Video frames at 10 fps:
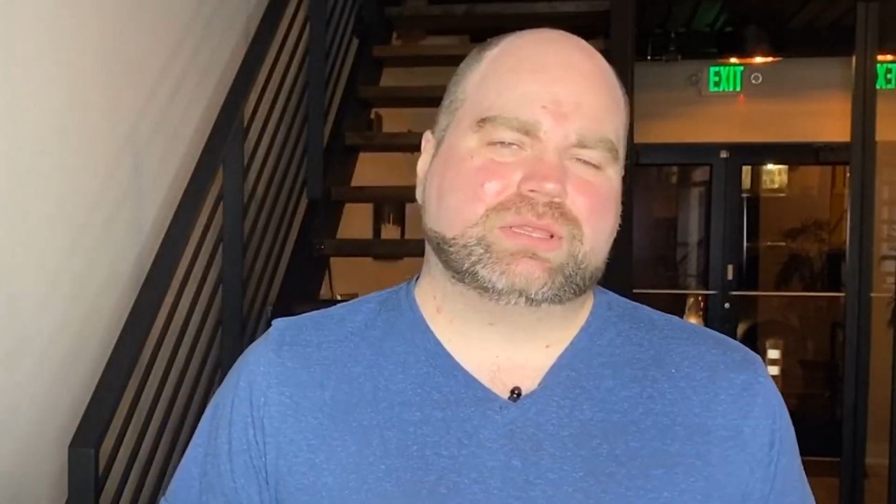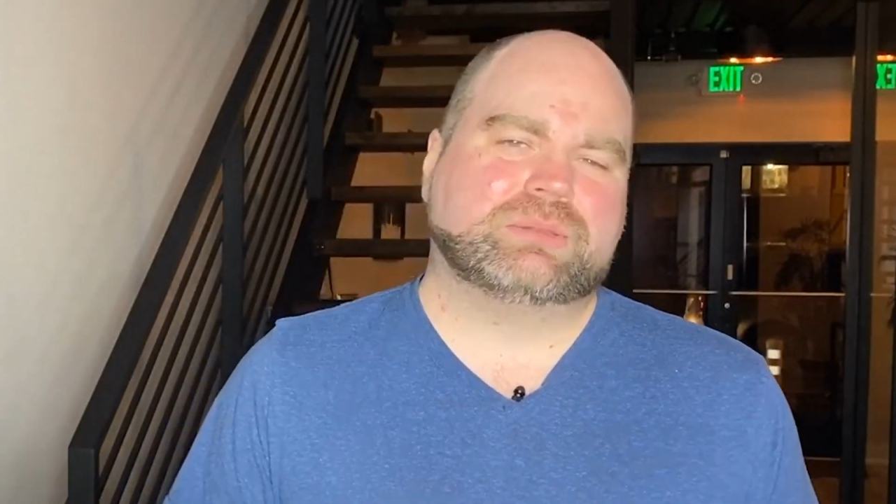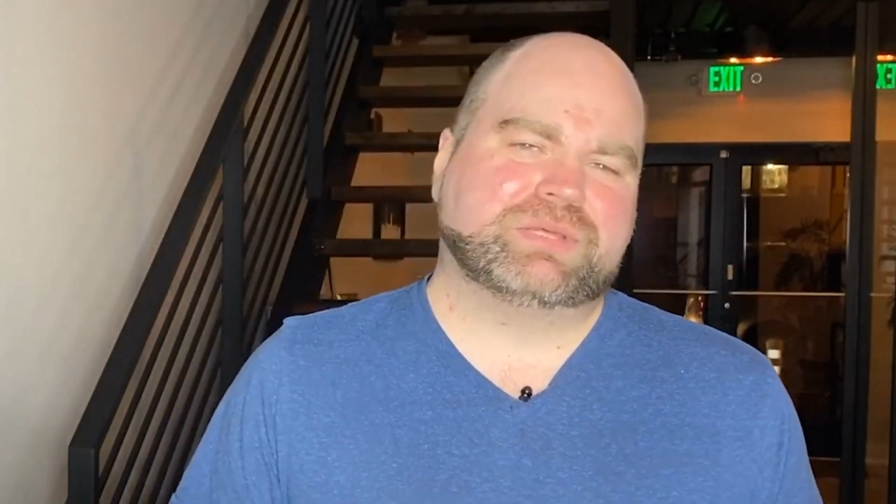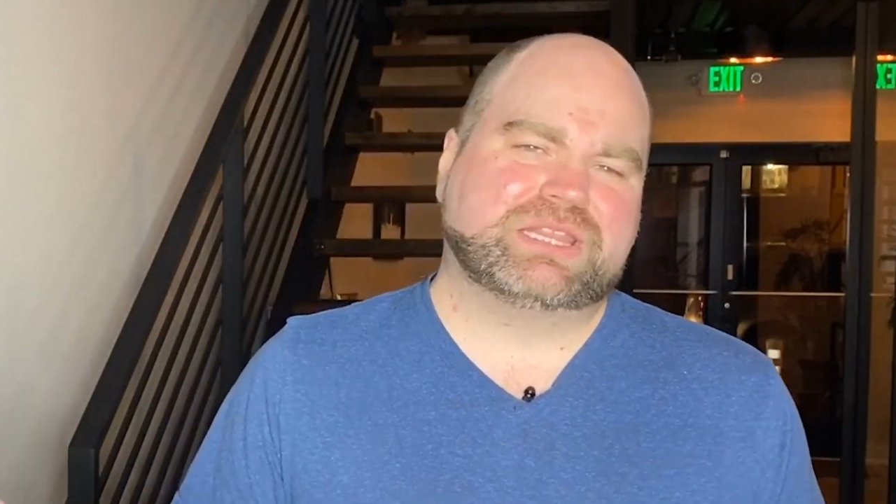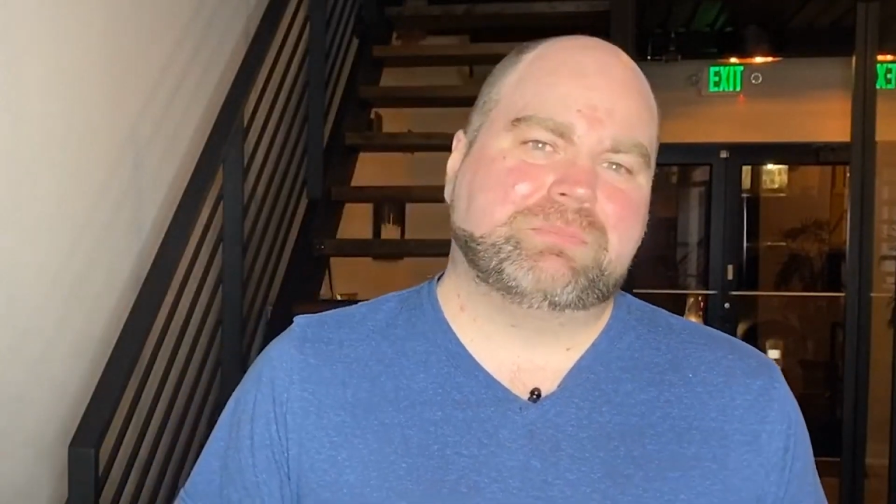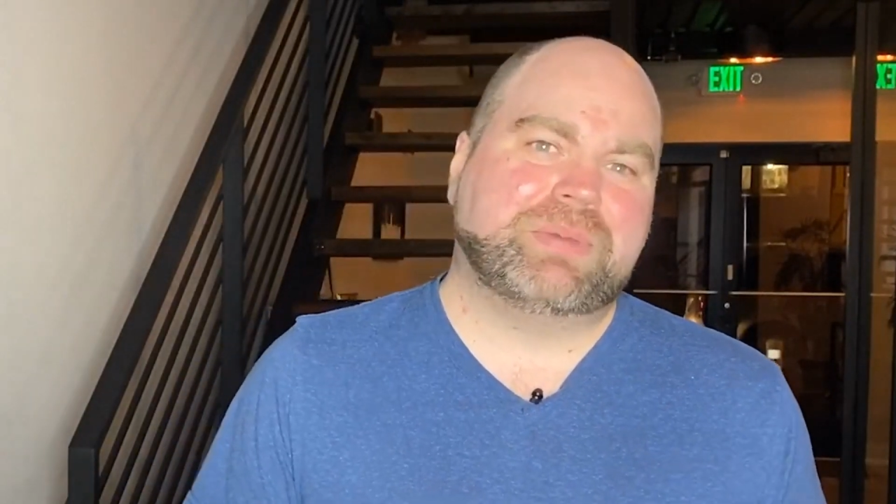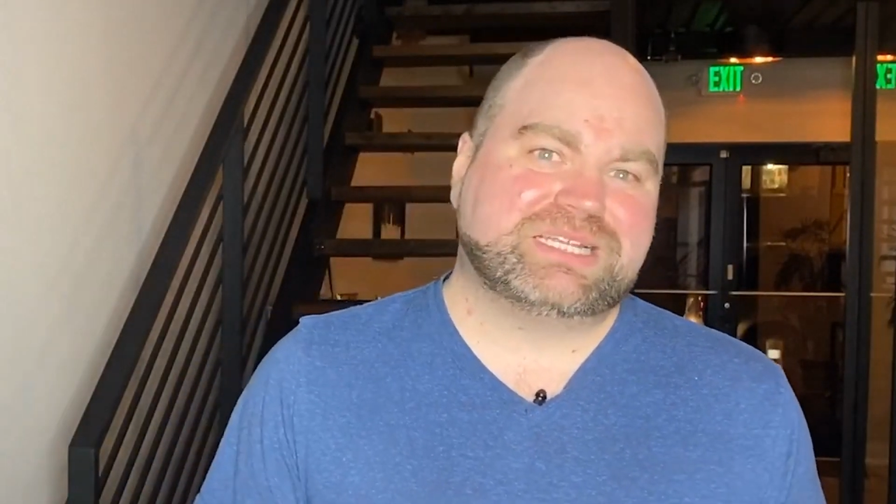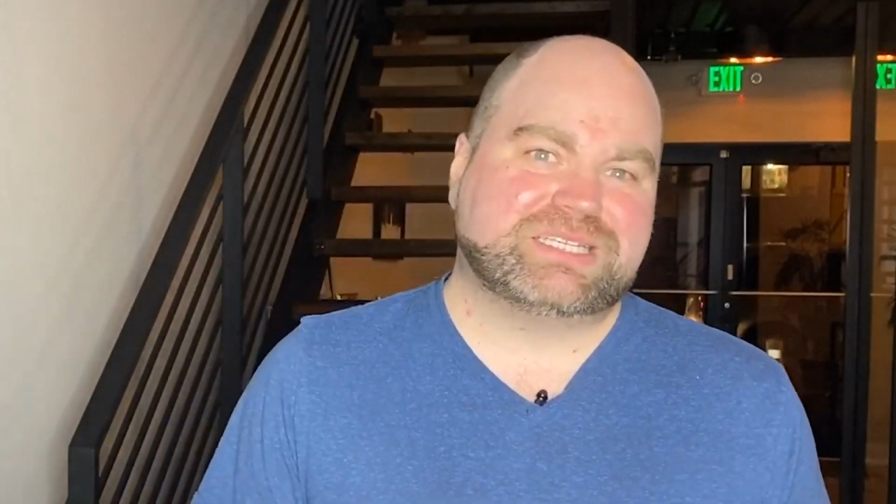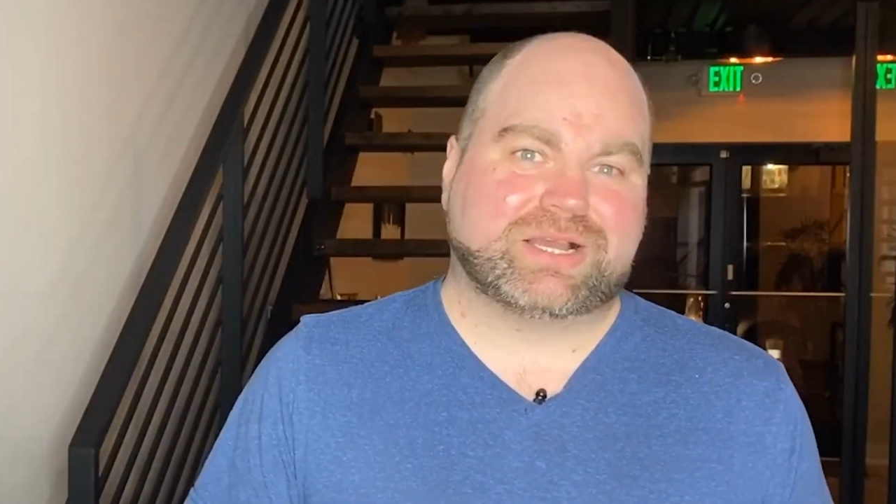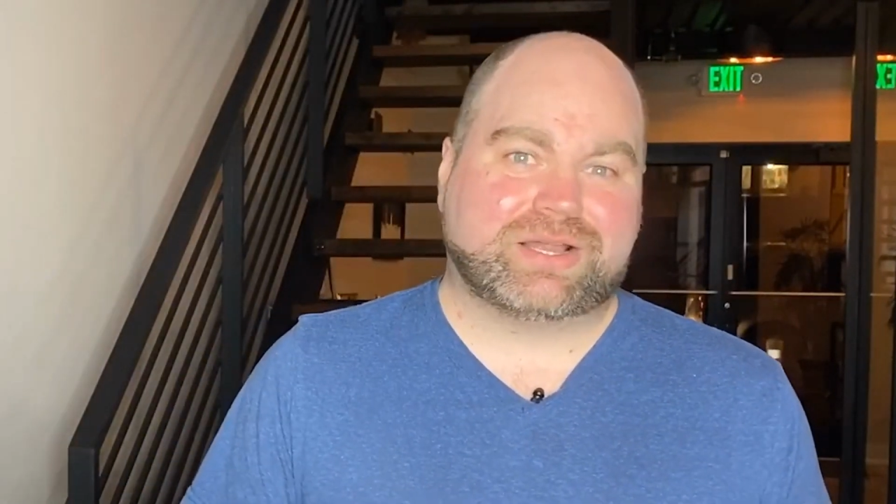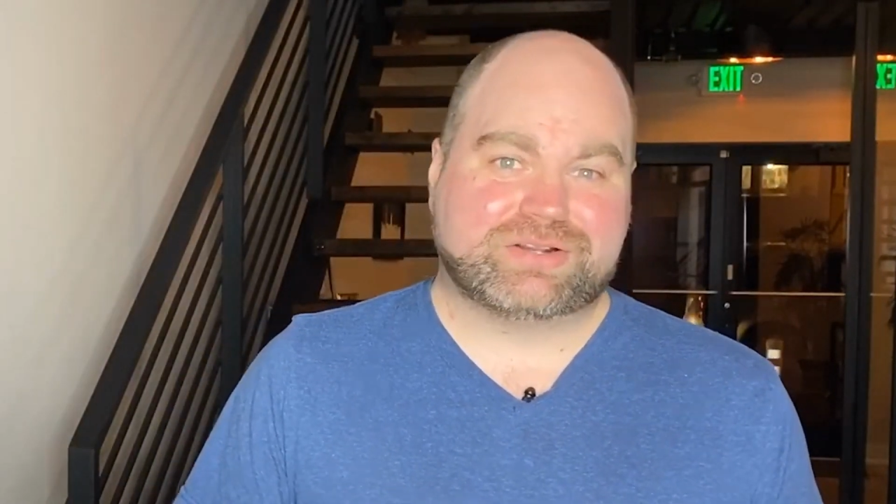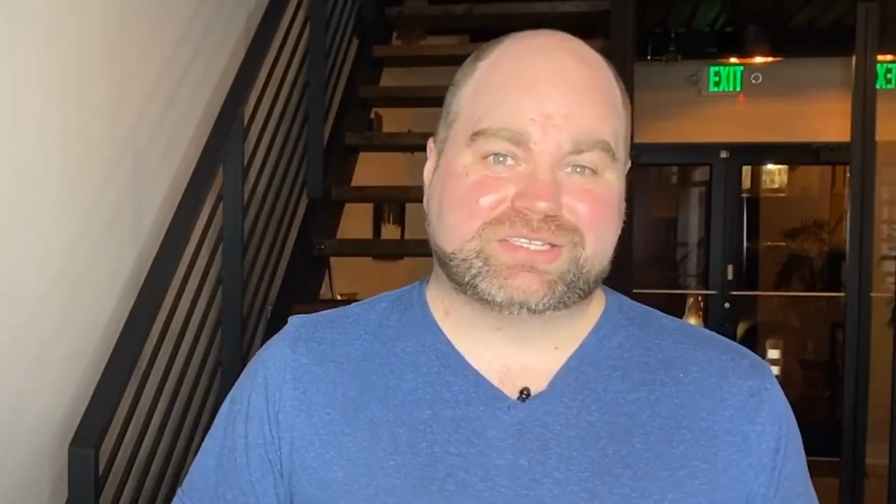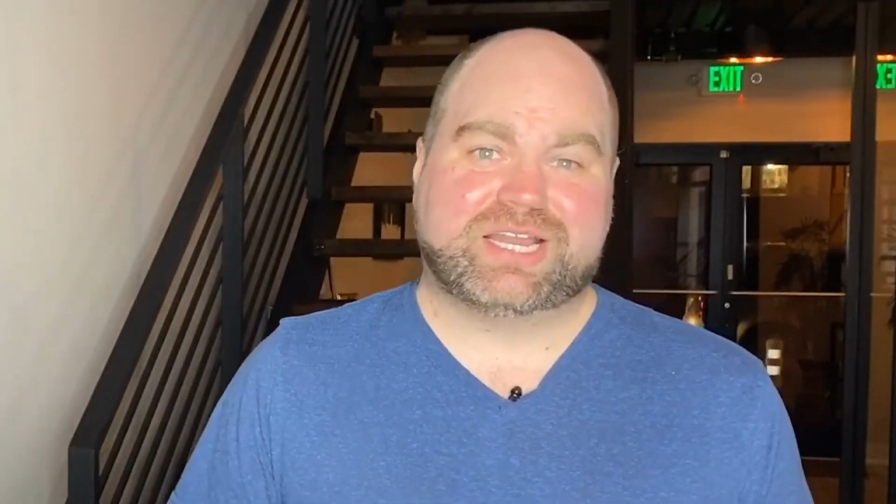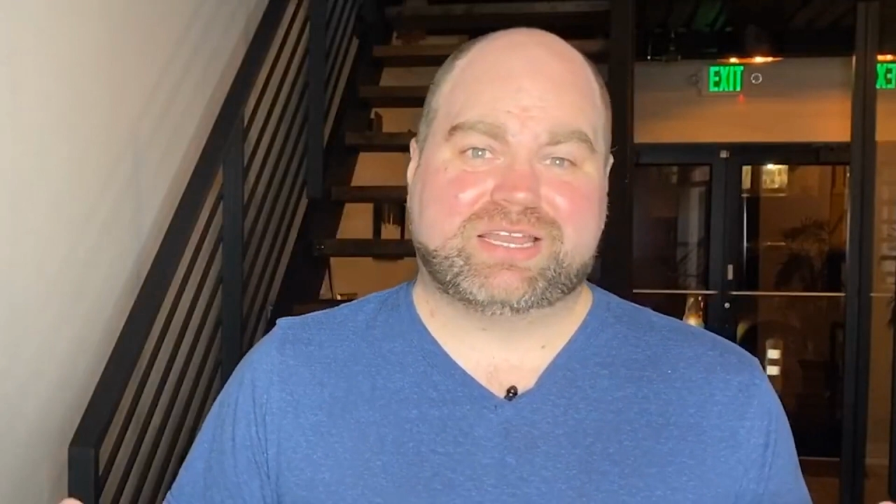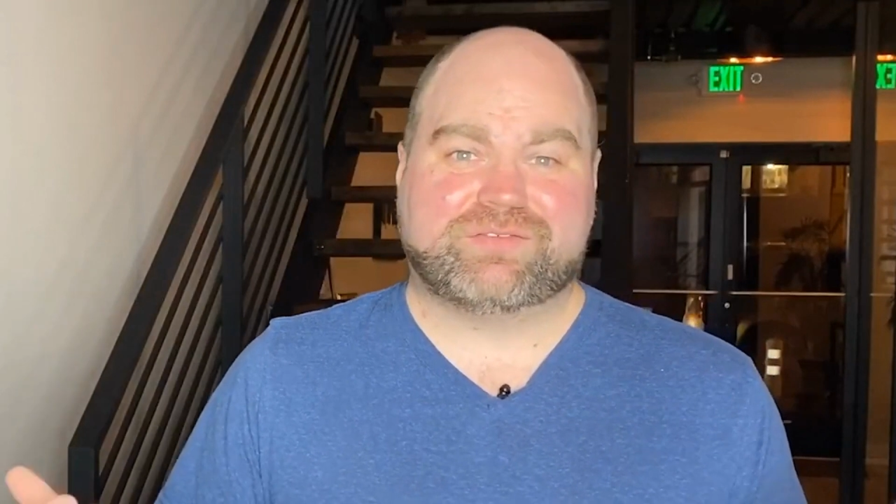but the basic
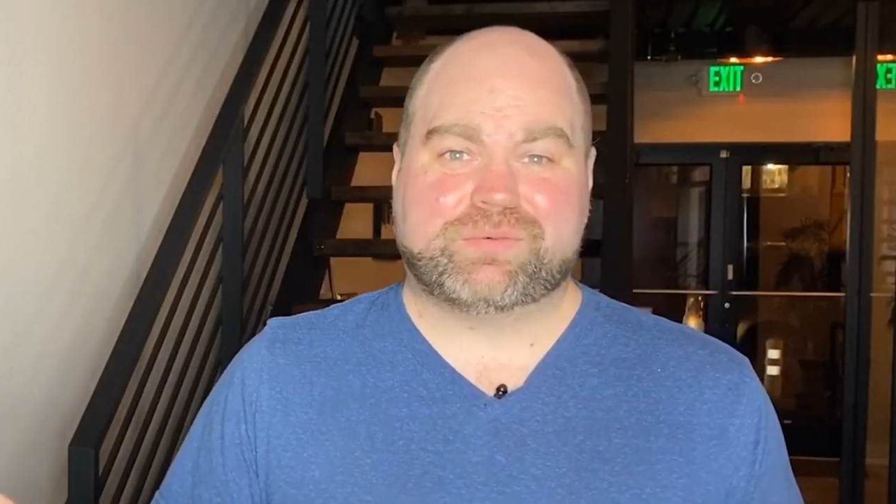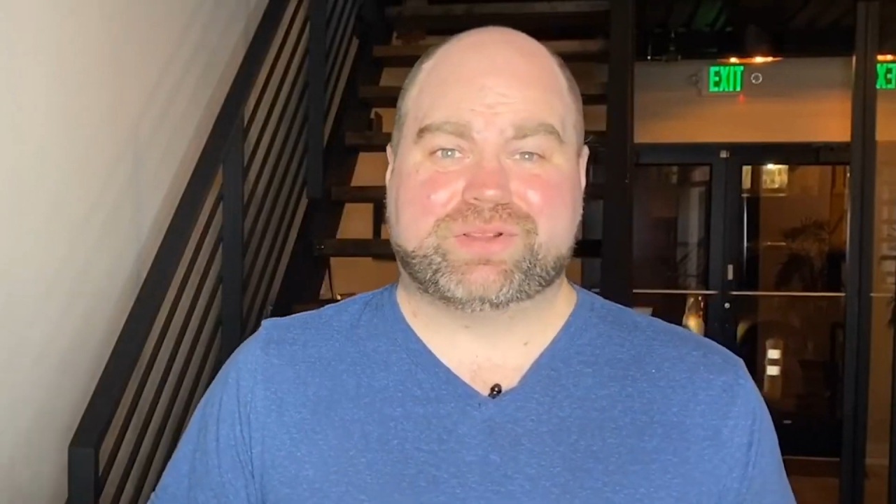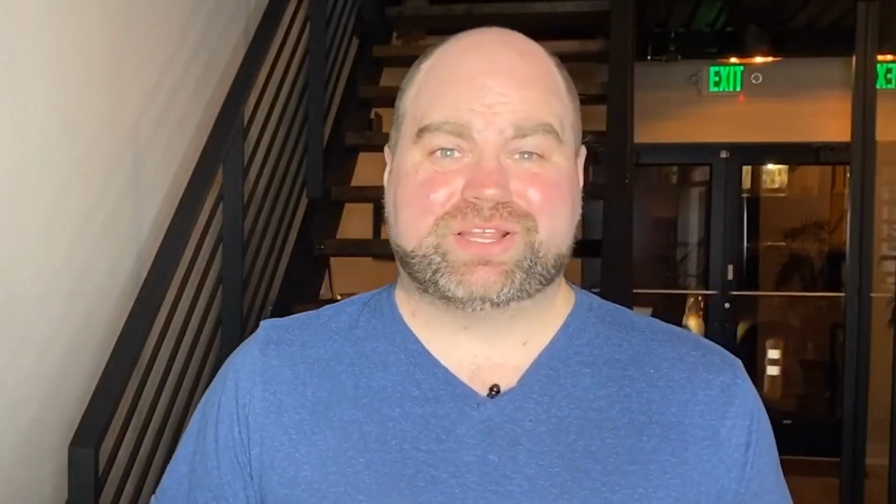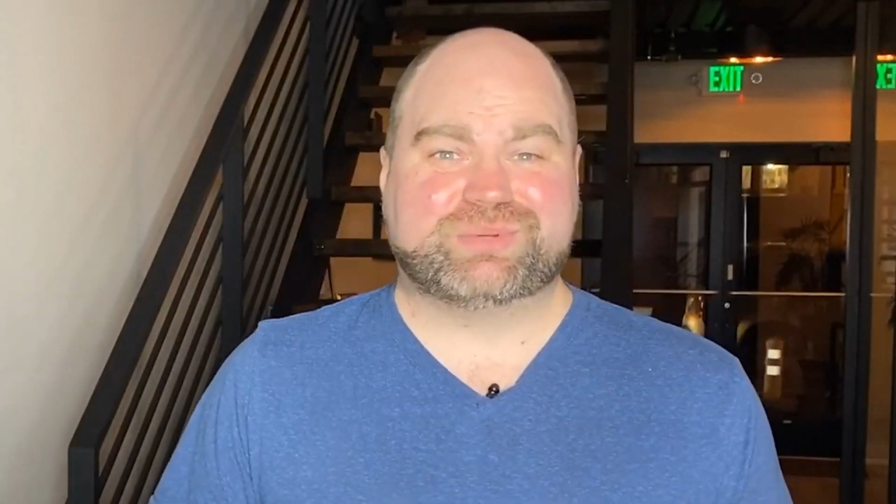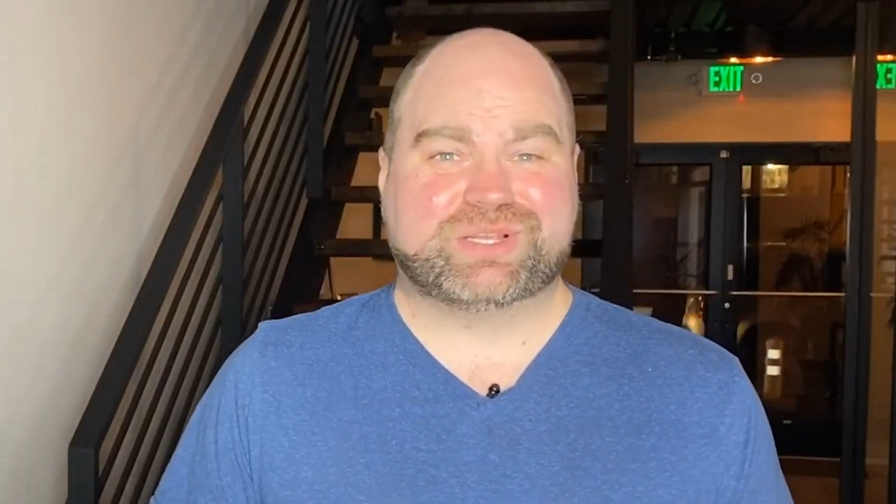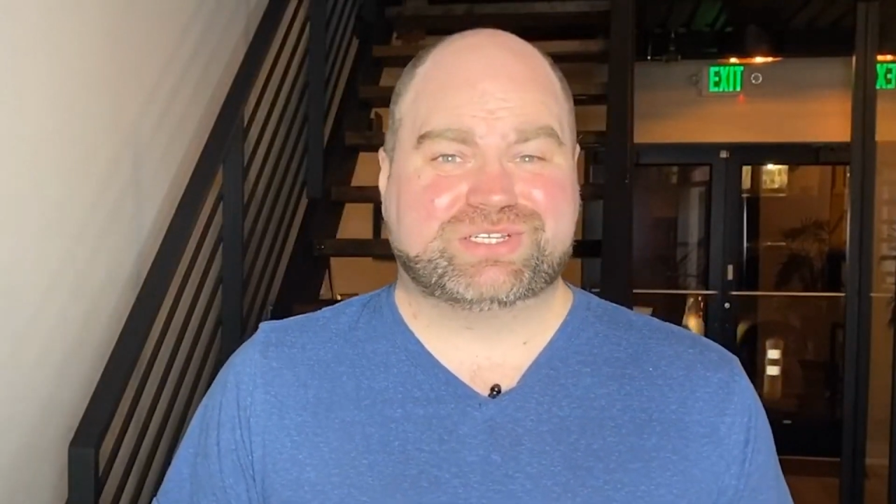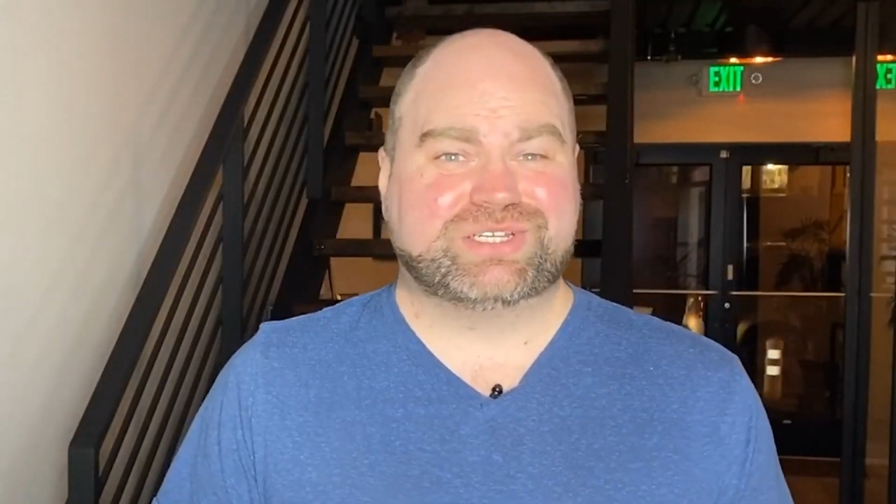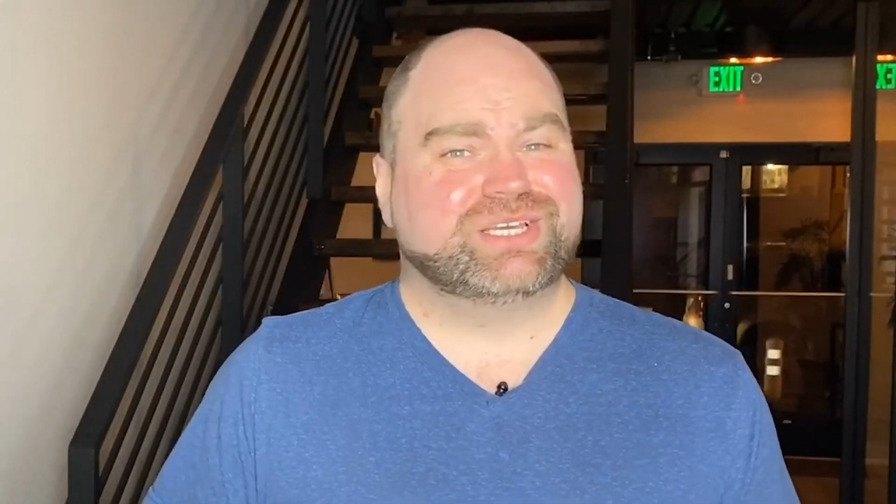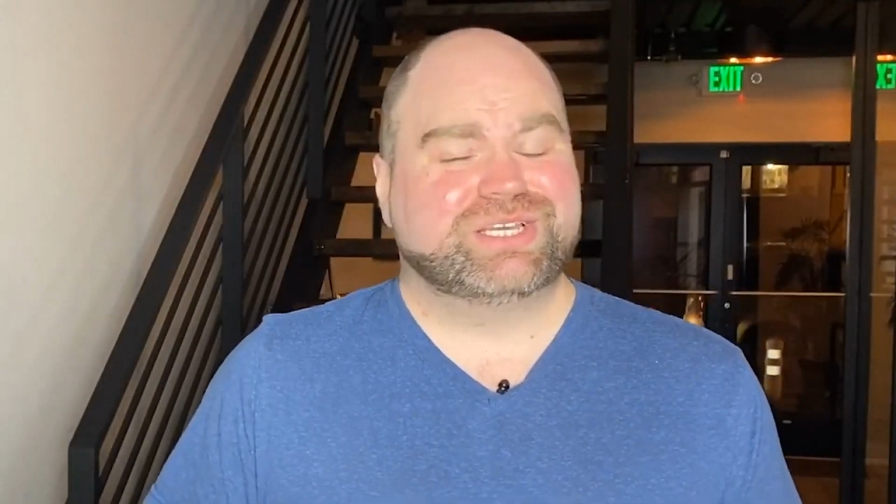understanding of a pre-inspection